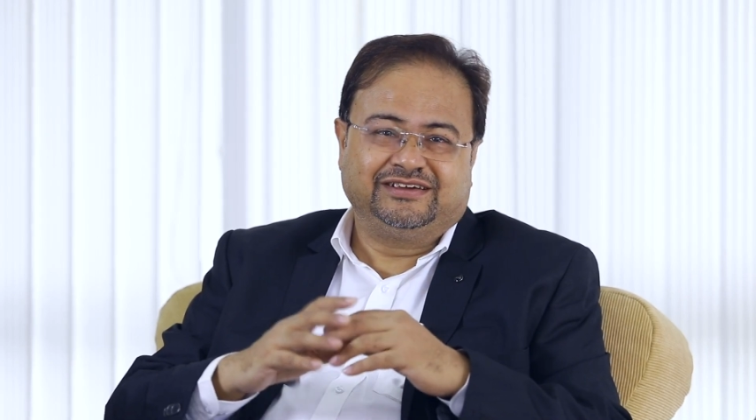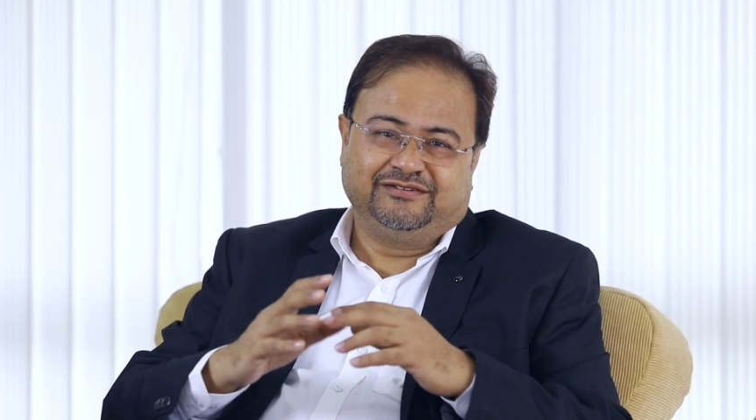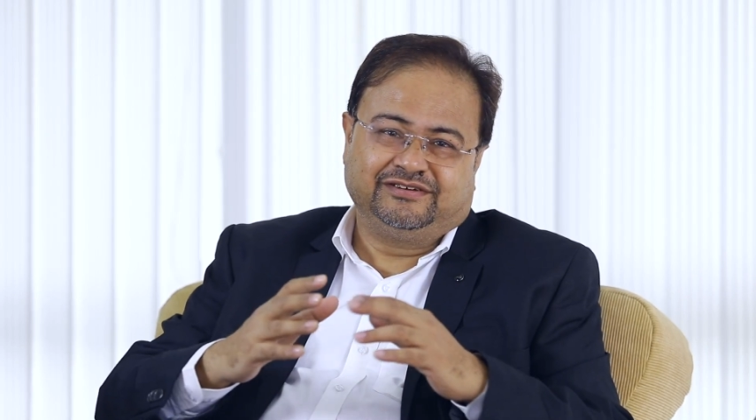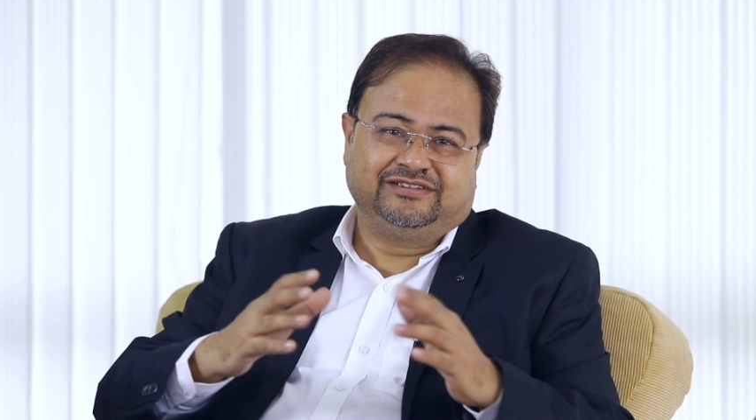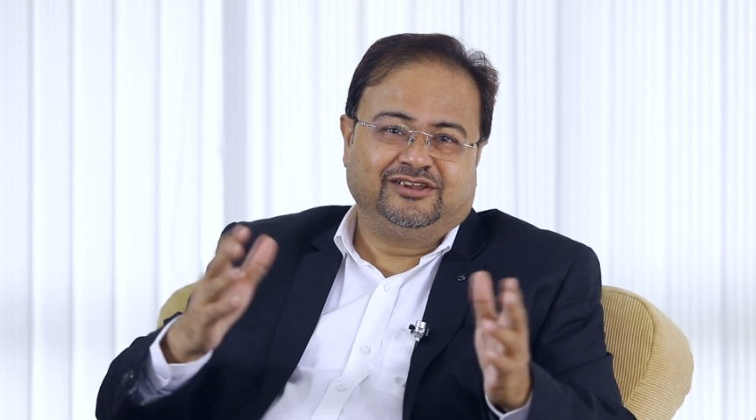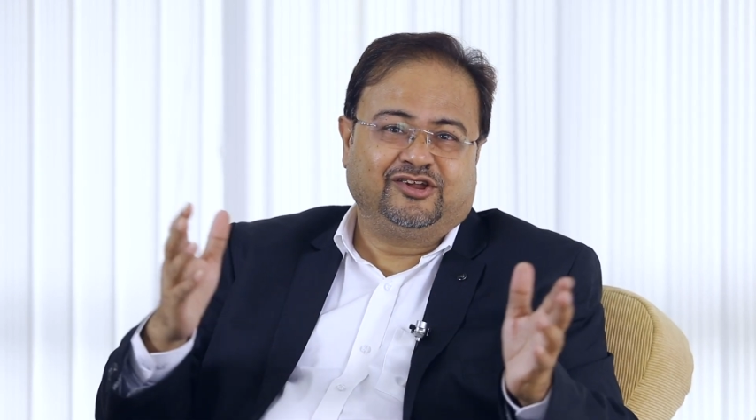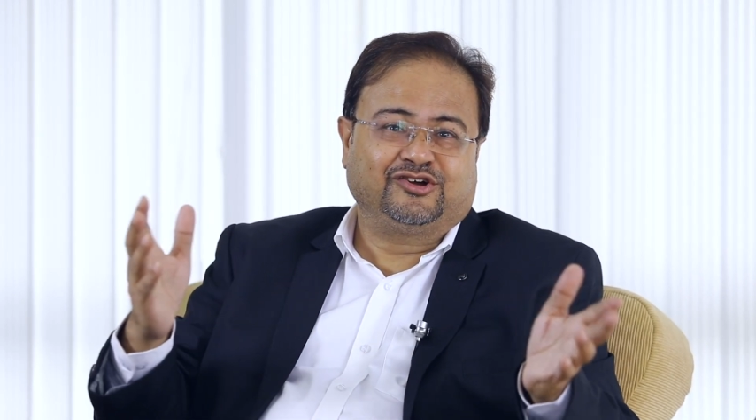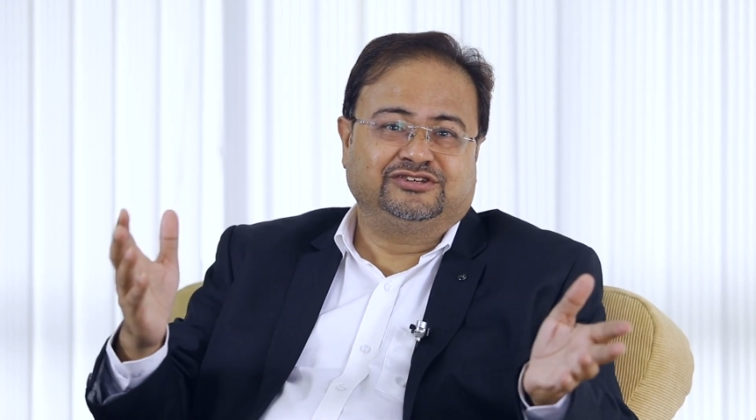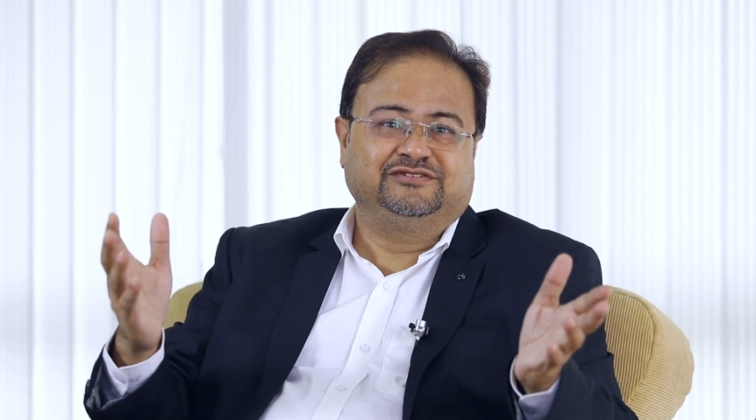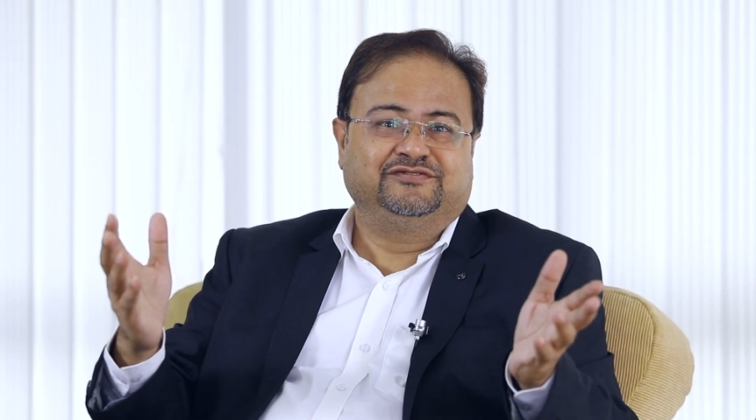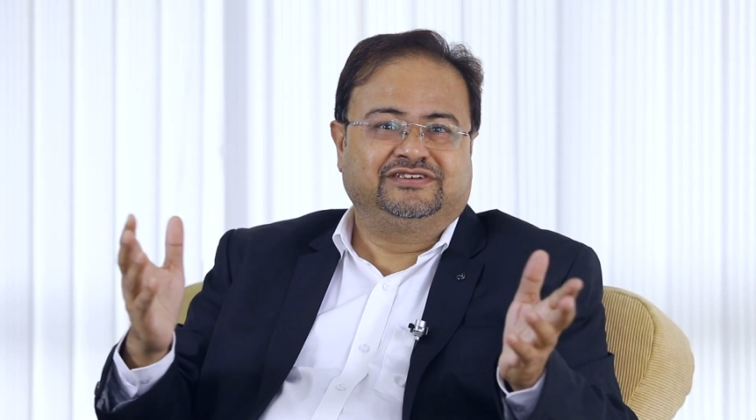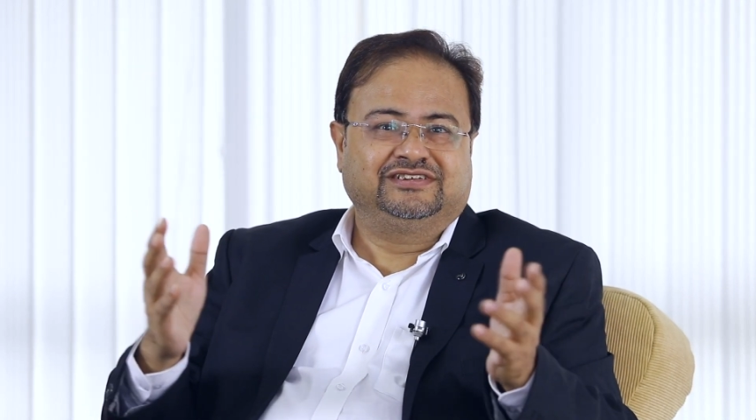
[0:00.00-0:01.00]
given the
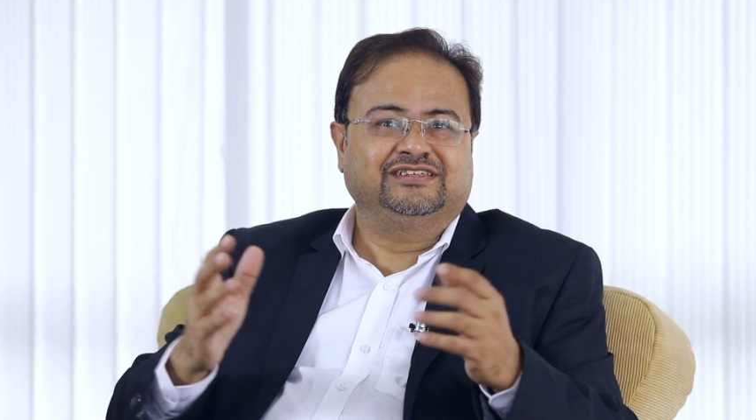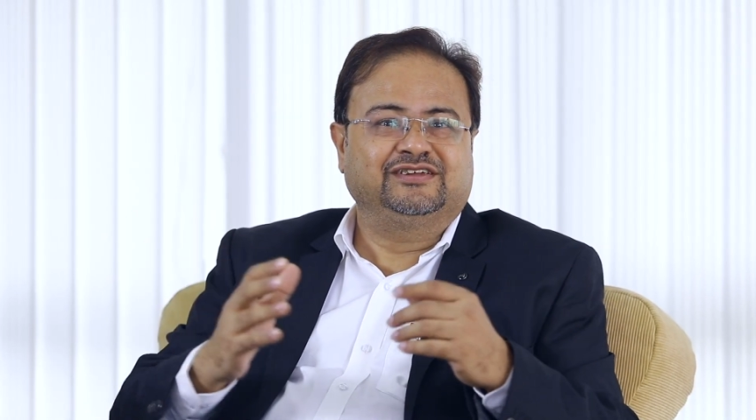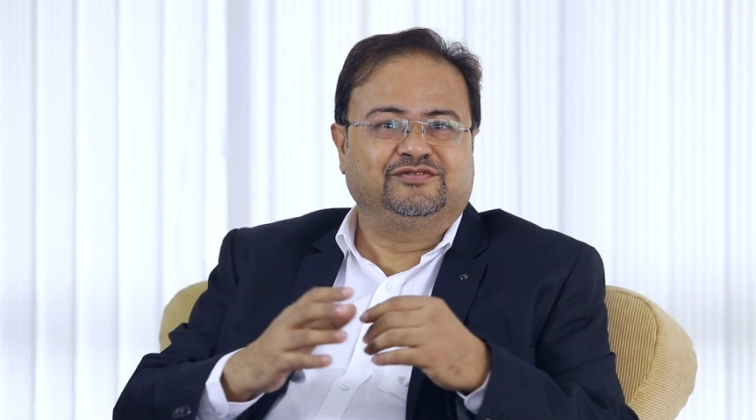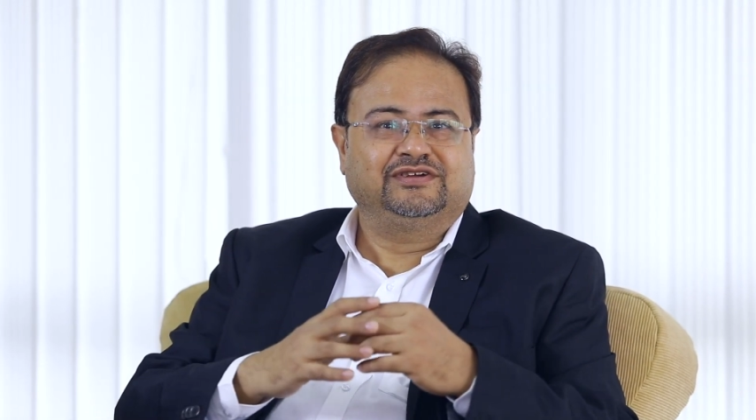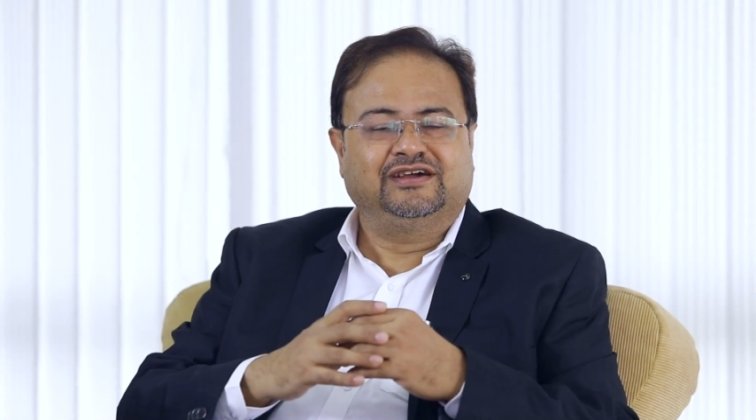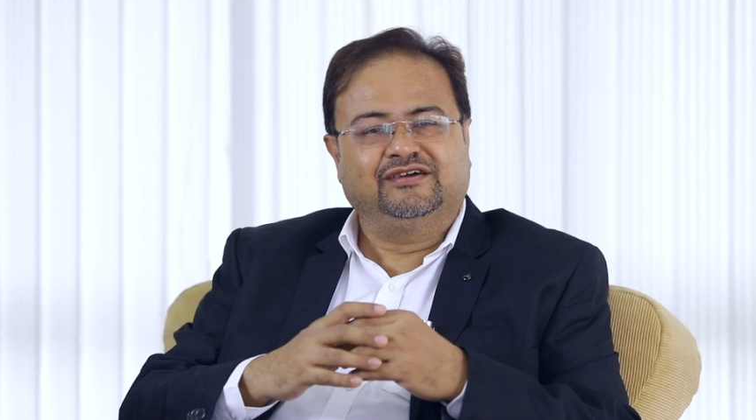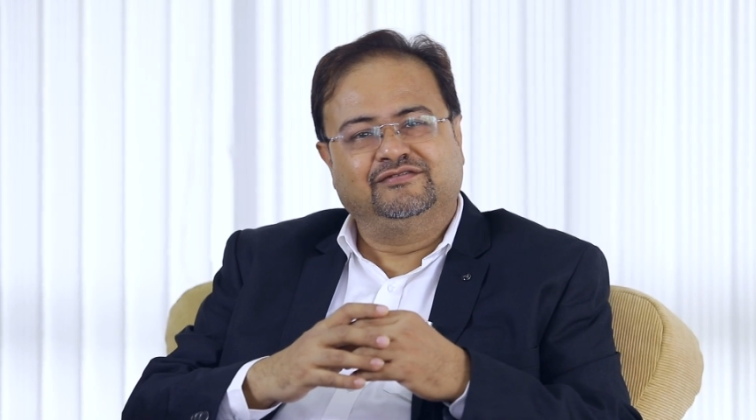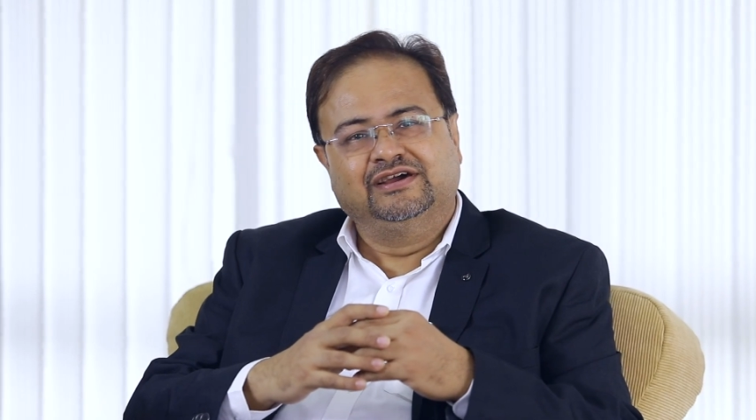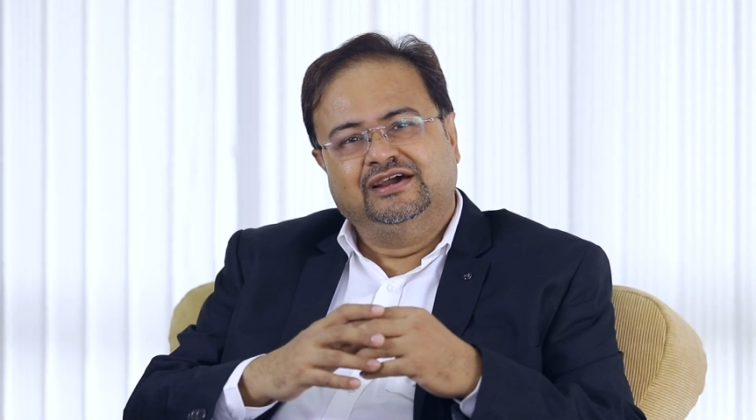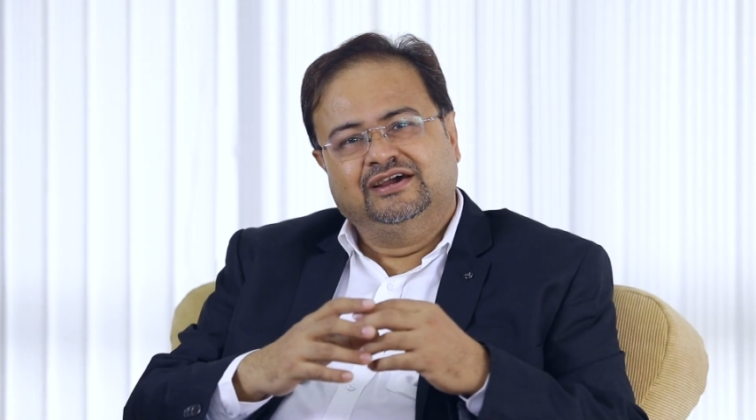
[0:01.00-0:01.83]
longevity that we have.